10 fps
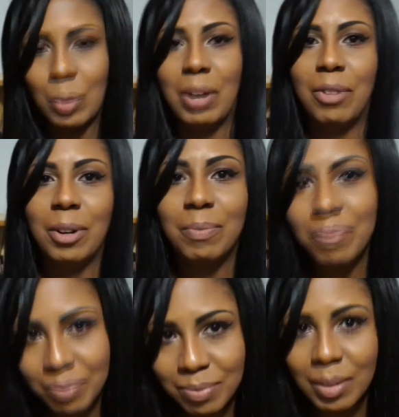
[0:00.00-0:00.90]
Whatever.
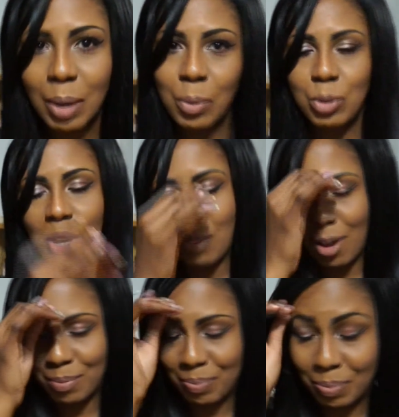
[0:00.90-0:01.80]
We drive
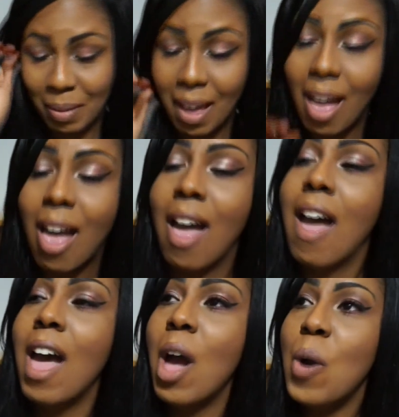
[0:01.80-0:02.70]
on.
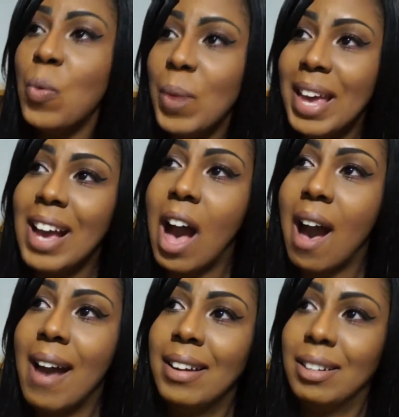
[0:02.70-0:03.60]
We
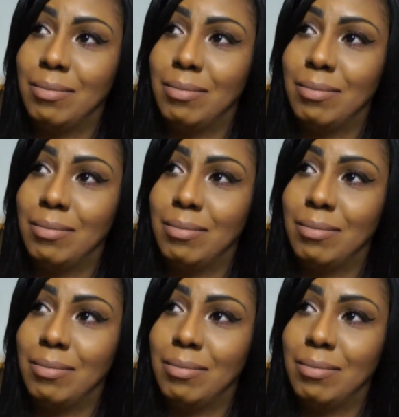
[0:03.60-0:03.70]
got,